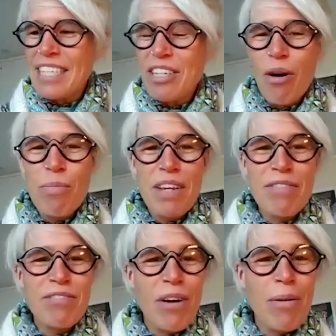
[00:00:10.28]
know
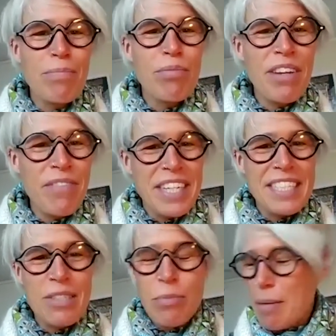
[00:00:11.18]
me from
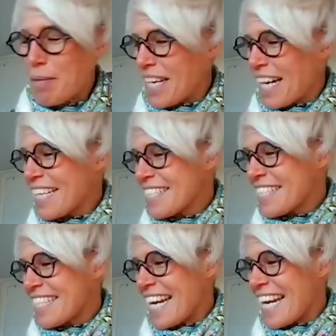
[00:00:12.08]
previous
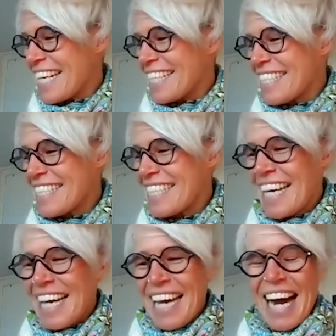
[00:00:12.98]
webinars. And
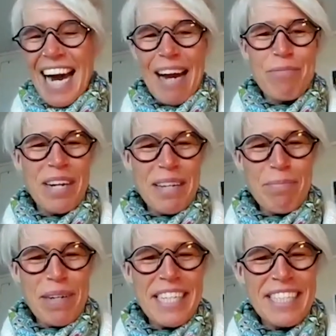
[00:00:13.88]
I'm really
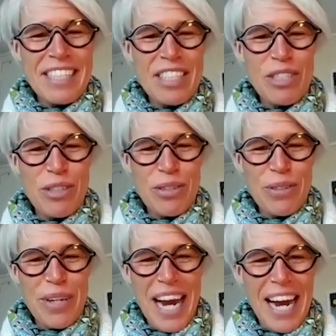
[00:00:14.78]
pleased
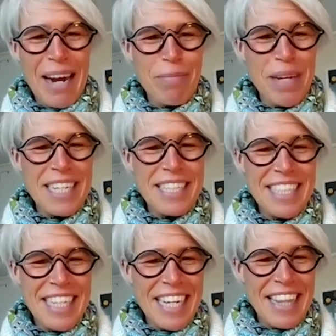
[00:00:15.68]
to
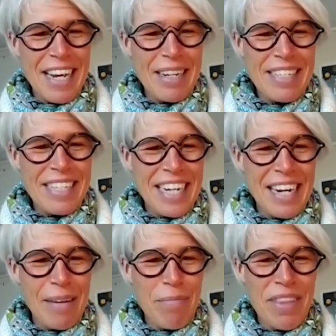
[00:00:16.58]
see that
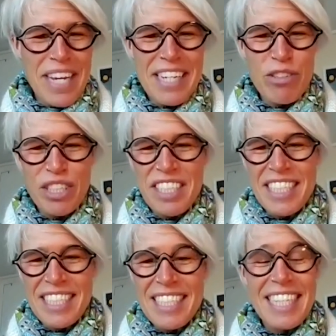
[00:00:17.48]
the interest
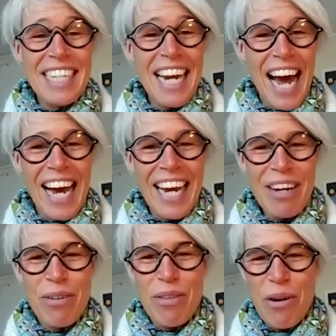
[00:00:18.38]
is still high,
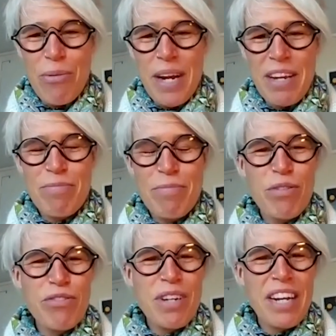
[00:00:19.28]
although we have
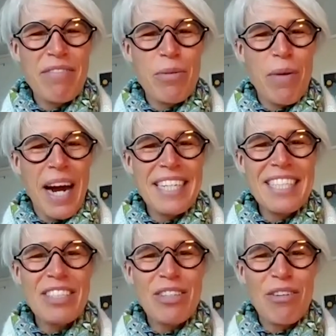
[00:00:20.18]
moved to level
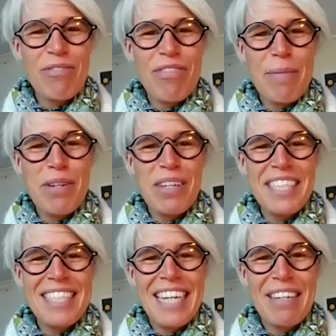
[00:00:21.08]
1. So
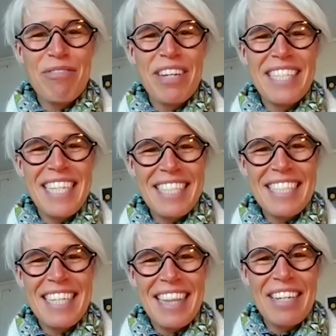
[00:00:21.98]
fabulous and
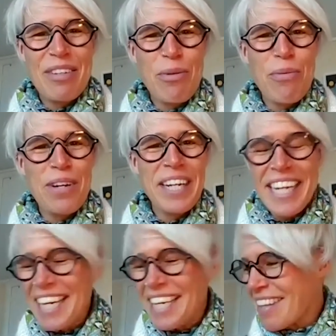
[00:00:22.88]
fantastic that you're all
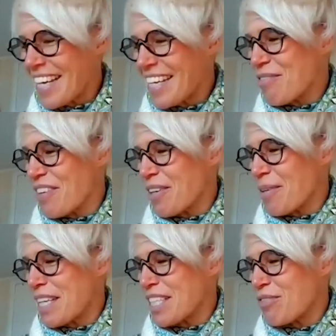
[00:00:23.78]
here. Thank you very
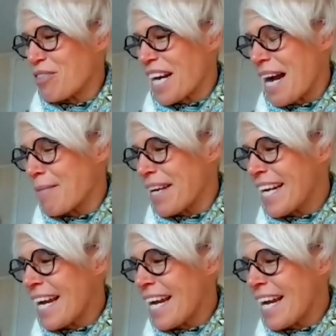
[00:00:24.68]
much for coming.